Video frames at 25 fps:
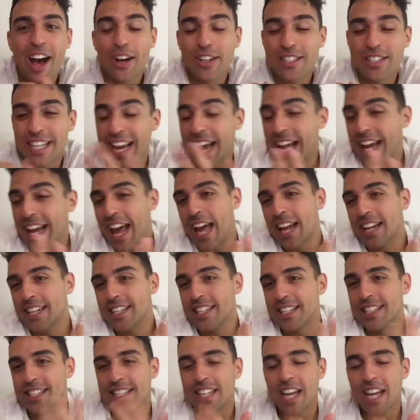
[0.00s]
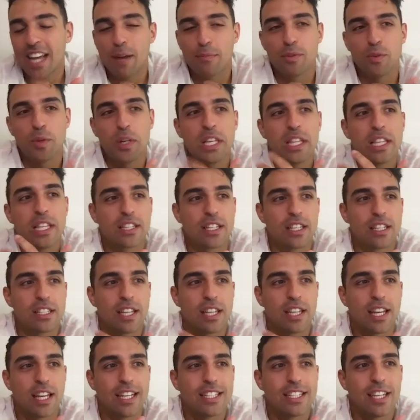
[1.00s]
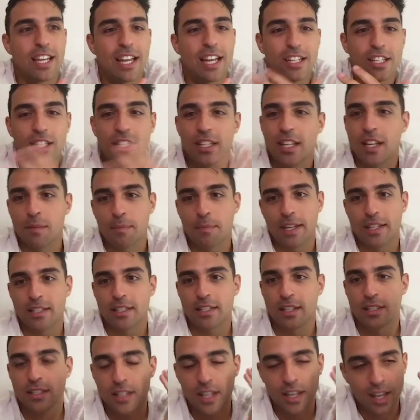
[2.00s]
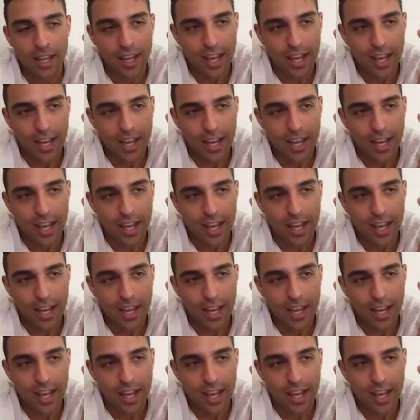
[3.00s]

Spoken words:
like, I need to stop doing this because, like, it just didn't make sense.